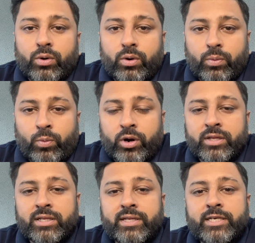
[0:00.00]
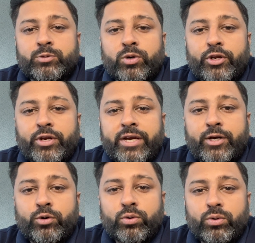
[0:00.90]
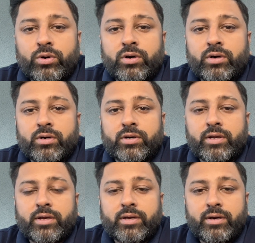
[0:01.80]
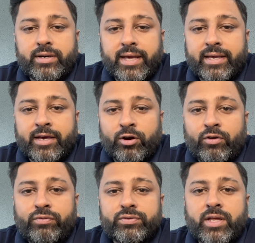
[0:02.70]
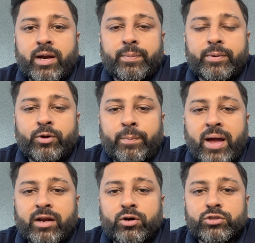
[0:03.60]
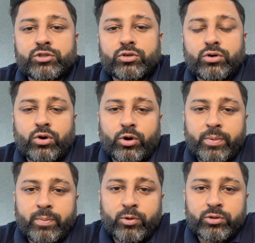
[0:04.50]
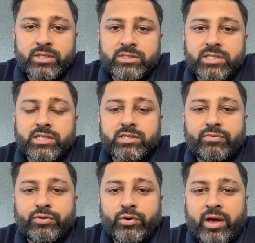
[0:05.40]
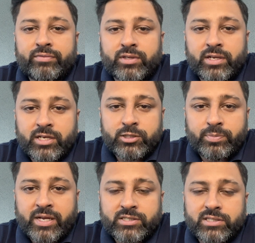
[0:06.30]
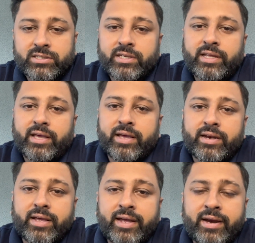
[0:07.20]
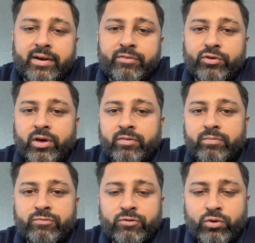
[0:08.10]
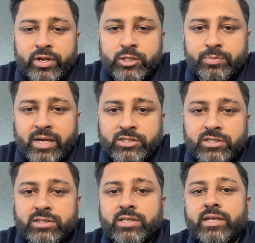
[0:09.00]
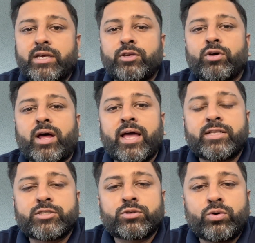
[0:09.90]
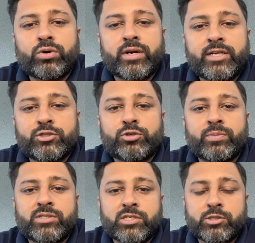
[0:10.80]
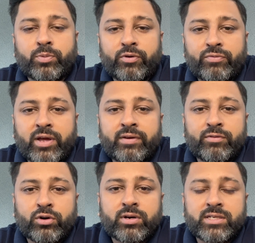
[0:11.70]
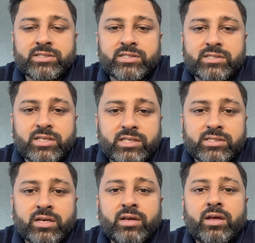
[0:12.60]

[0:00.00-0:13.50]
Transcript: What are the things what you need to take care of? That your backlog should not be more than 6 if you have 3 years bachelor's degree, and 8 if you have a 4 years bachelor's degree. Your IELTS score needs to be 6.5, not less than 6.